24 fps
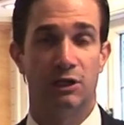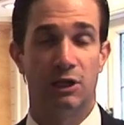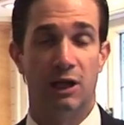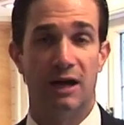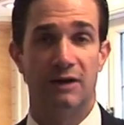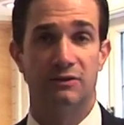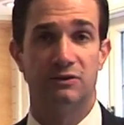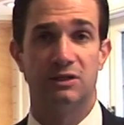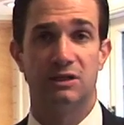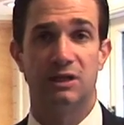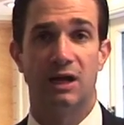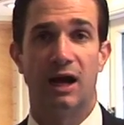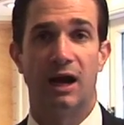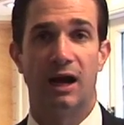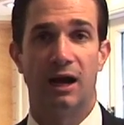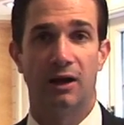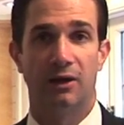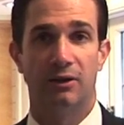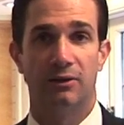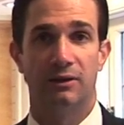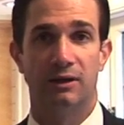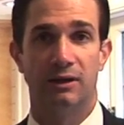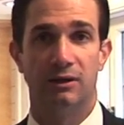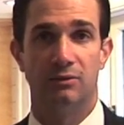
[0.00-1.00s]
a
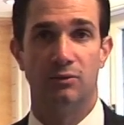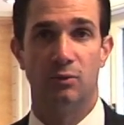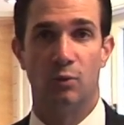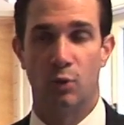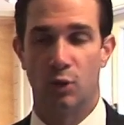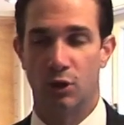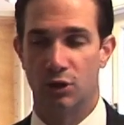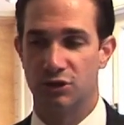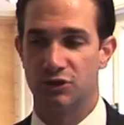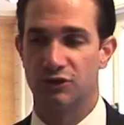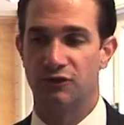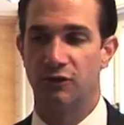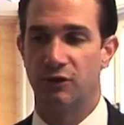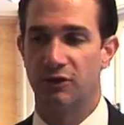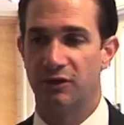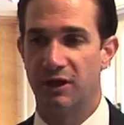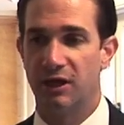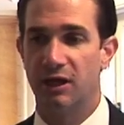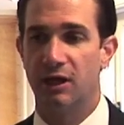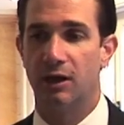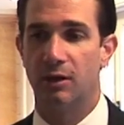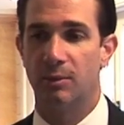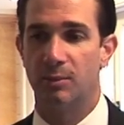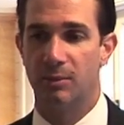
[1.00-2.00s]
lifestyle that works for
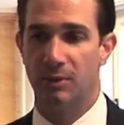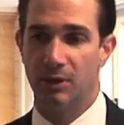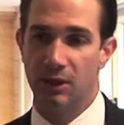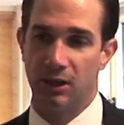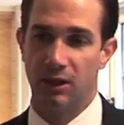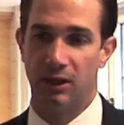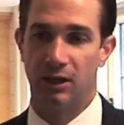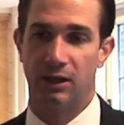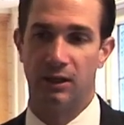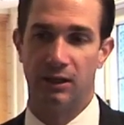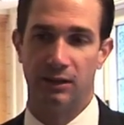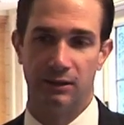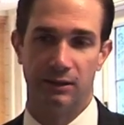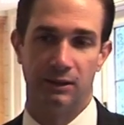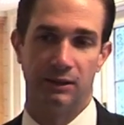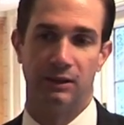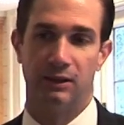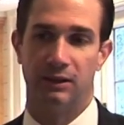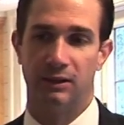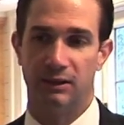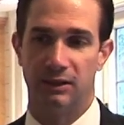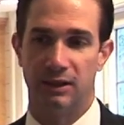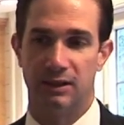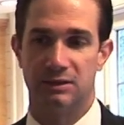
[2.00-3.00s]
them.
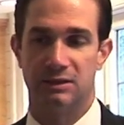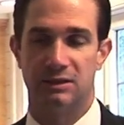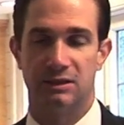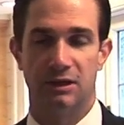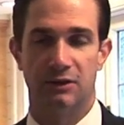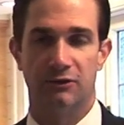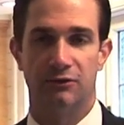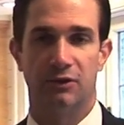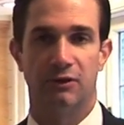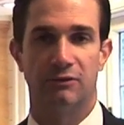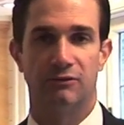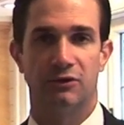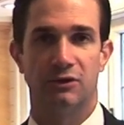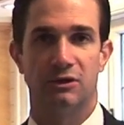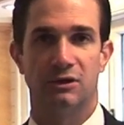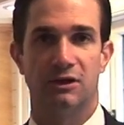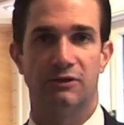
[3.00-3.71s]
And that's different for